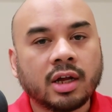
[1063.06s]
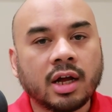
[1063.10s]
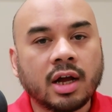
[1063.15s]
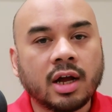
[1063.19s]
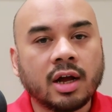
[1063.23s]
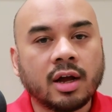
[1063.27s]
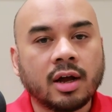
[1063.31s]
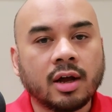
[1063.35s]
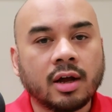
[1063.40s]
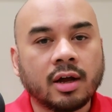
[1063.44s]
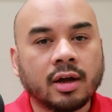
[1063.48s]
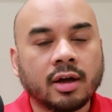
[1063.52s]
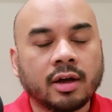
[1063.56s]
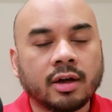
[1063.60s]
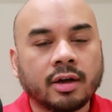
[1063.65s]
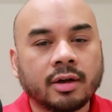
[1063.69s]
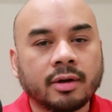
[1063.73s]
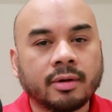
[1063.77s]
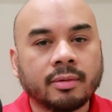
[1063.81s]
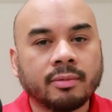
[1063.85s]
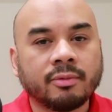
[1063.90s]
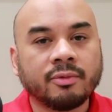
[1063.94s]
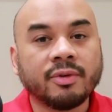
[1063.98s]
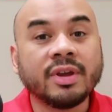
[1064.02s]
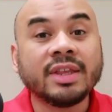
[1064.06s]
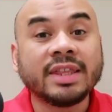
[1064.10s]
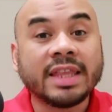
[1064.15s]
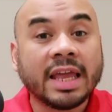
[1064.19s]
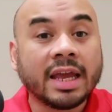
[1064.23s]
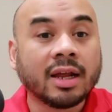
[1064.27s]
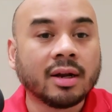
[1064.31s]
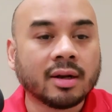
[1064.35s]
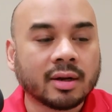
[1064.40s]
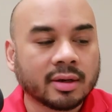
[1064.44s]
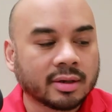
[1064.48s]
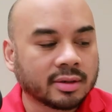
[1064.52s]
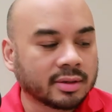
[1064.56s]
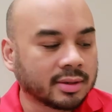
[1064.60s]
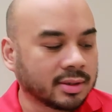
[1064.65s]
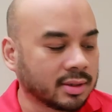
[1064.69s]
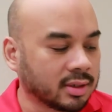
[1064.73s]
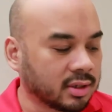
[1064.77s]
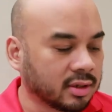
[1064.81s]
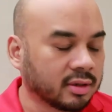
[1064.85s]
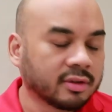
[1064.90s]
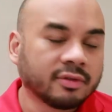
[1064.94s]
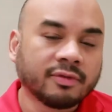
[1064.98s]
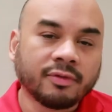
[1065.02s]

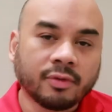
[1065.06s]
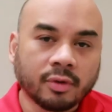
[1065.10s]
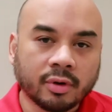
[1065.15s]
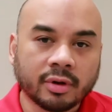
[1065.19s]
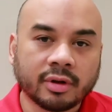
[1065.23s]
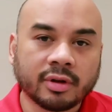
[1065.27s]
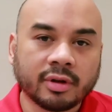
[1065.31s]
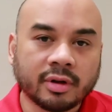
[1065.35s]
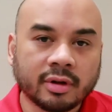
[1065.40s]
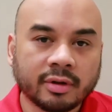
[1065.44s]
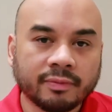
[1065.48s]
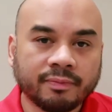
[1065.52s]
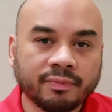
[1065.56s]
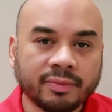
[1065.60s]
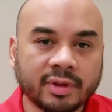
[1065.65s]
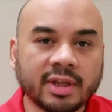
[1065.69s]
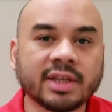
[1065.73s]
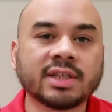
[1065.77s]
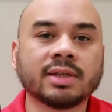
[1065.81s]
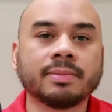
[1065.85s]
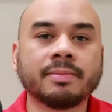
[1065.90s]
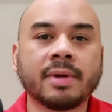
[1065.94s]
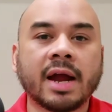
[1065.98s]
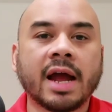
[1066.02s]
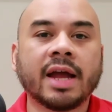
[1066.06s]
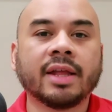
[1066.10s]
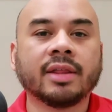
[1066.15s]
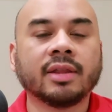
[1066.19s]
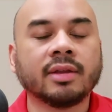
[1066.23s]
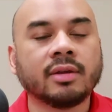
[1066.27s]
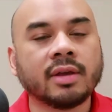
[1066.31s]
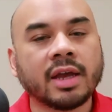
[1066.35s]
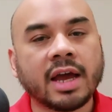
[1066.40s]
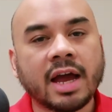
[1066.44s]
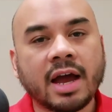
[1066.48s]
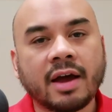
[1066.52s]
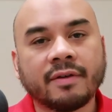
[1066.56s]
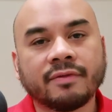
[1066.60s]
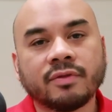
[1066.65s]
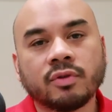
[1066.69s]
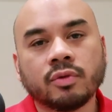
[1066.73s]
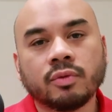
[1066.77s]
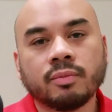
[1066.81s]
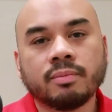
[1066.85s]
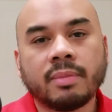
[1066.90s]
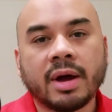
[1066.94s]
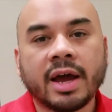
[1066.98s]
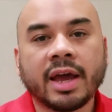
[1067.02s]
retailers for this brand. You have
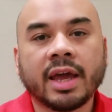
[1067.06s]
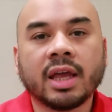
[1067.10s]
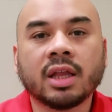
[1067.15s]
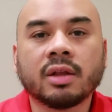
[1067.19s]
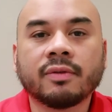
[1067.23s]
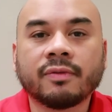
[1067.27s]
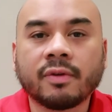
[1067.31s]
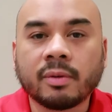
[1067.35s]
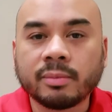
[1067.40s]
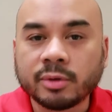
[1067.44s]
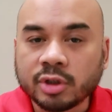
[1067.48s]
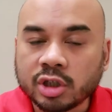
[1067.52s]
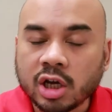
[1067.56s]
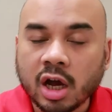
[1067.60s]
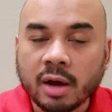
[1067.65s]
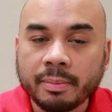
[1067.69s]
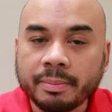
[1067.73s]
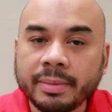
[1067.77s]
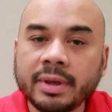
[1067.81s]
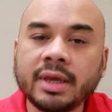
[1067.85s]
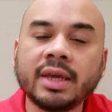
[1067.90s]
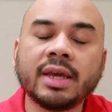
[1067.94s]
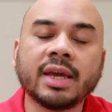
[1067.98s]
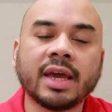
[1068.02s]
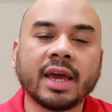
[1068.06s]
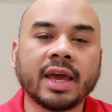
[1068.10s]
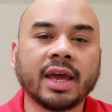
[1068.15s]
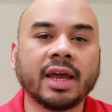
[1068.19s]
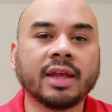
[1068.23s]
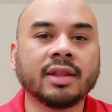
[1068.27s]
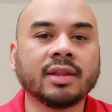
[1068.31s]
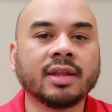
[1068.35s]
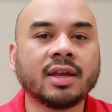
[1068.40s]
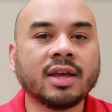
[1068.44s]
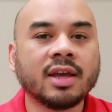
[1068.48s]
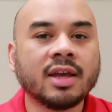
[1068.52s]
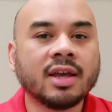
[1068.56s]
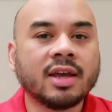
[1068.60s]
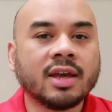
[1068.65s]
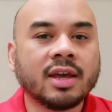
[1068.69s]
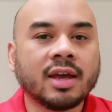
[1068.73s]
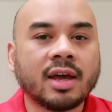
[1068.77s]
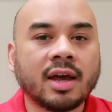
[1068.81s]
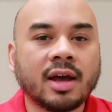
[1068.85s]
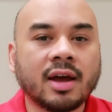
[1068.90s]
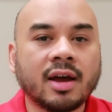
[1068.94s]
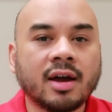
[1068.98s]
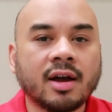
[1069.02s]
to buy it from Shopee, and
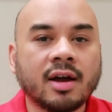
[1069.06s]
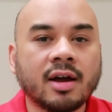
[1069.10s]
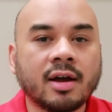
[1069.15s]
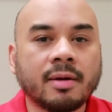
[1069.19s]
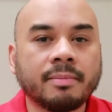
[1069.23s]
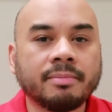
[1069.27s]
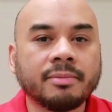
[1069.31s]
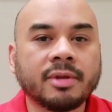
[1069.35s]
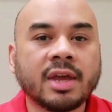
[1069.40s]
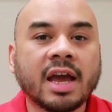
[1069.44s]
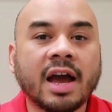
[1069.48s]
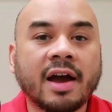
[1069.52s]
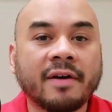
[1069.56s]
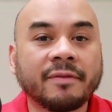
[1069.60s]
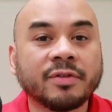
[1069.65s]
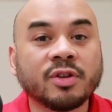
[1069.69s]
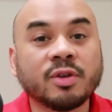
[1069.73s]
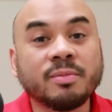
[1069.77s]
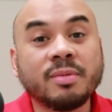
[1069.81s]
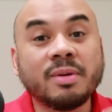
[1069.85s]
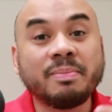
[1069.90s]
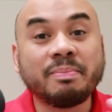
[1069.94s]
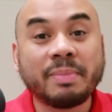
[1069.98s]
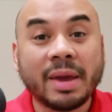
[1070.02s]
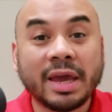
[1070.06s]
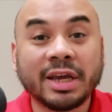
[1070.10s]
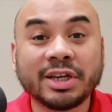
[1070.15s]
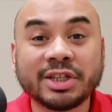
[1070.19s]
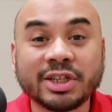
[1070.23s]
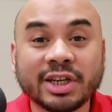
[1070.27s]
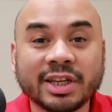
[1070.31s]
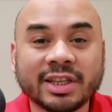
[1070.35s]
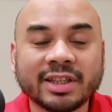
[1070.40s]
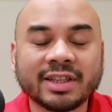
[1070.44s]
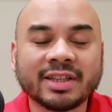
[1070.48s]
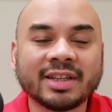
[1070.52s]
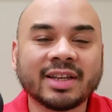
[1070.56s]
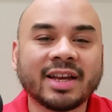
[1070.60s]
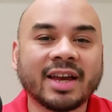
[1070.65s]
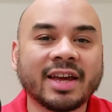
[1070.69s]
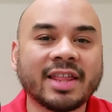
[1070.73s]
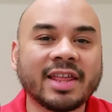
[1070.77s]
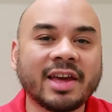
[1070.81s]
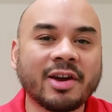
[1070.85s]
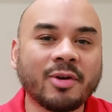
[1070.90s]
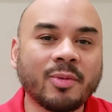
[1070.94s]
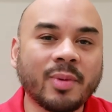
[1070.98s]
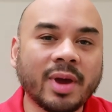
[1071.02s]
you have to be patient.
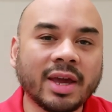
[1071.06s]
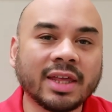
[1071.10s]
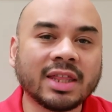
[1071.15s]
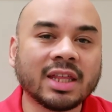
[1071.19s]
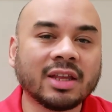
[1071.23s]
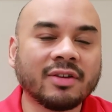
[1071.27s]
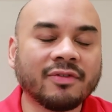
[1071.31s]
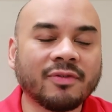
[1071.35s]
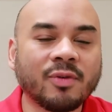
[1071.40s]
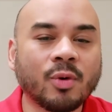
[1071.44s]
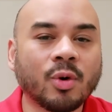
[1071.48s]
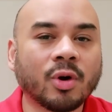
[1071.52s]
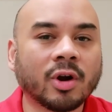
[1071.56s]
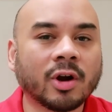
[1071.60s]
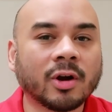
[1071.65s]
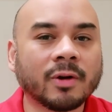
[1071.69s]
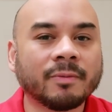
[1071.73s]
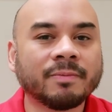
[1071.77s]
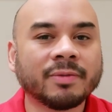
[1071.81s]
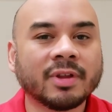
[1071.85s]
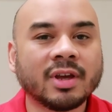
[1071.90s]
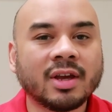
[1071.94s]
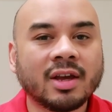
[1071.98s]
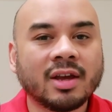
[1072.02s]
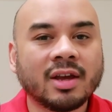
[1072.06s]
And I waited for